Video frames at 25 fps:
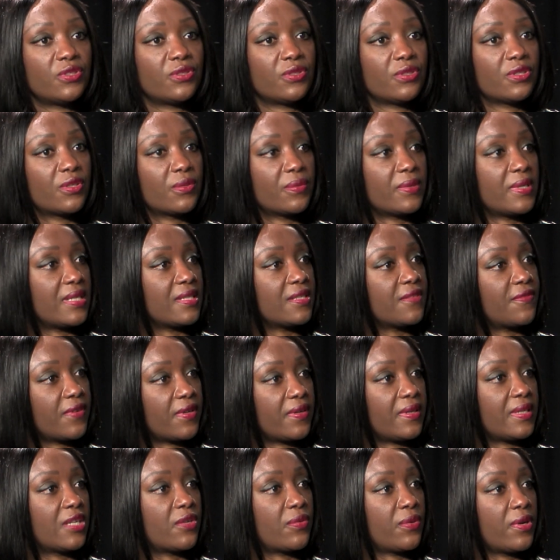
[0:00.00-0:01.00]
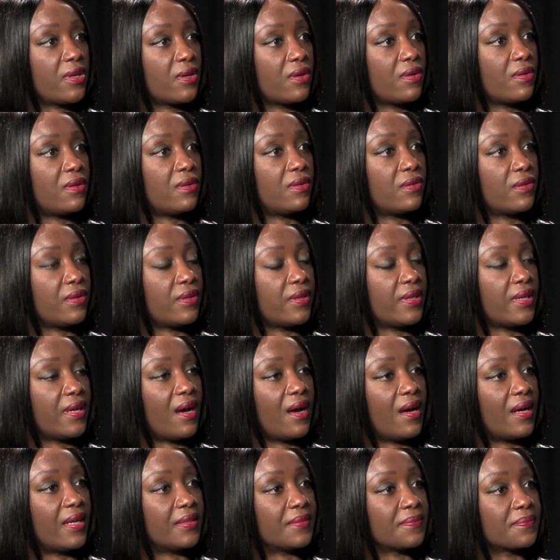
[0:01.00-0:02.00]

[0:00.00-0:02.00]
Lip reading: you agree, is very critical early on.